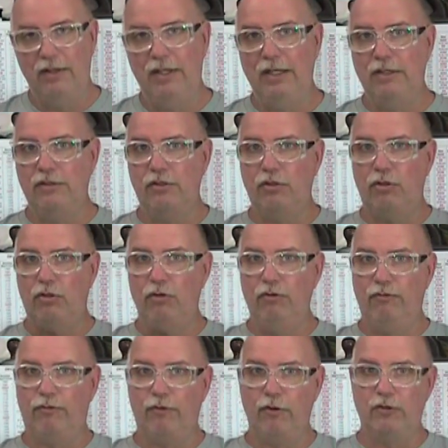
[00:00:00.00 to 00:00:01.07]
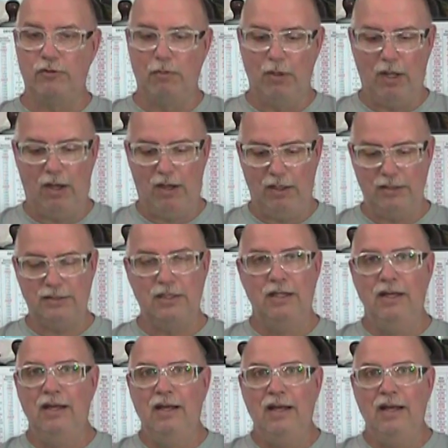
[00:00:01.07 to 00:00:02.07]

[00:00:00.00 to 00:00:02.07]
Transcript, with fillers: these two first blocks